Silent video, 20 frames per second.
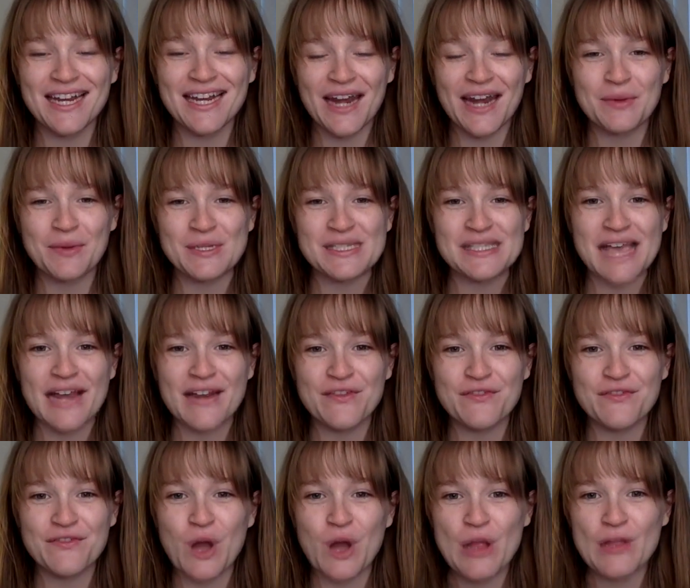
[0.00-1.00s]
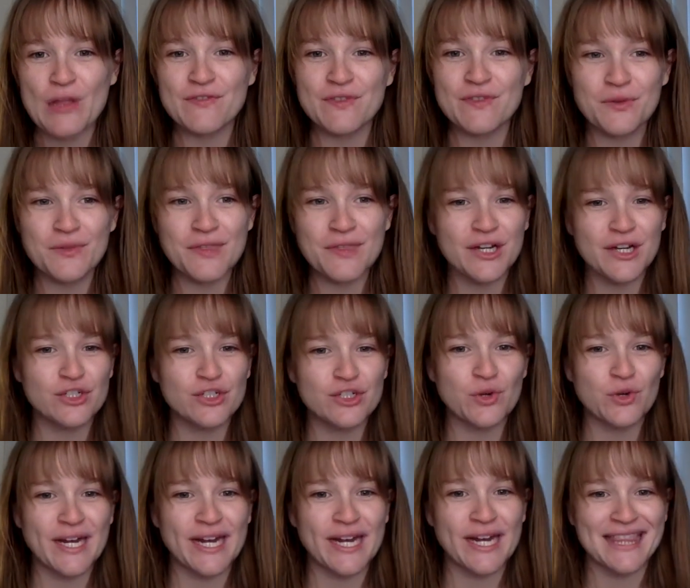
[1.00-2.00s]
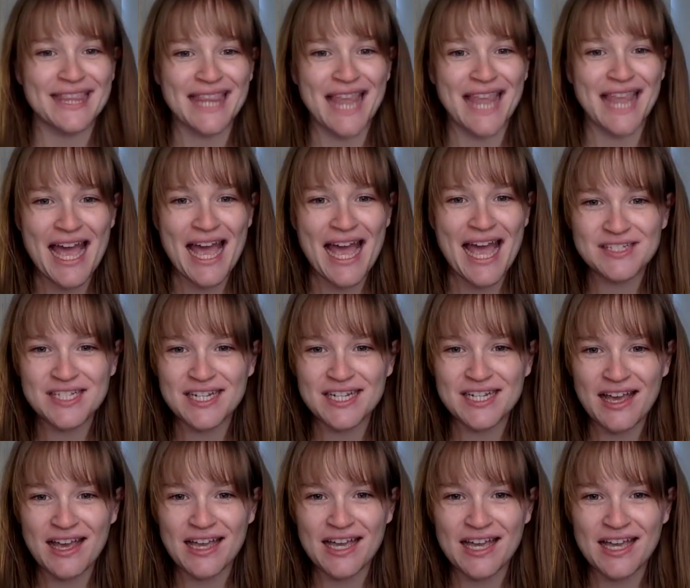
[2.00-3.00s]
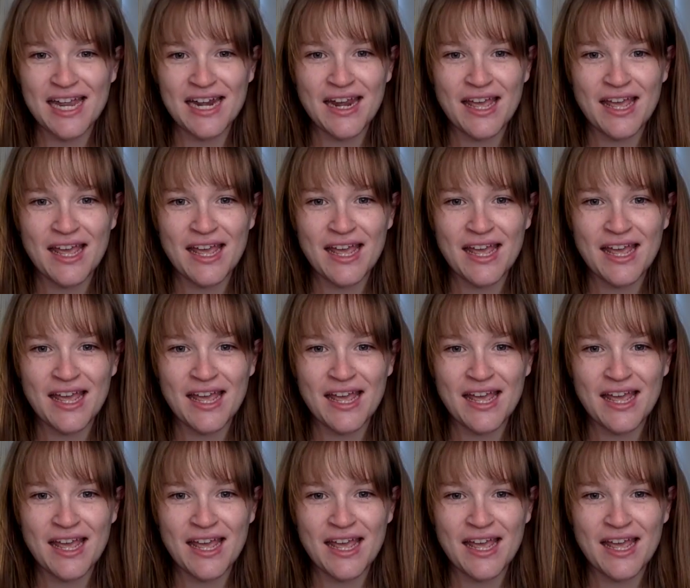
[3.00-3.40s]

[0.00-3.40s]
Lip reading: and I'm excited for all of you that are joining live tonight.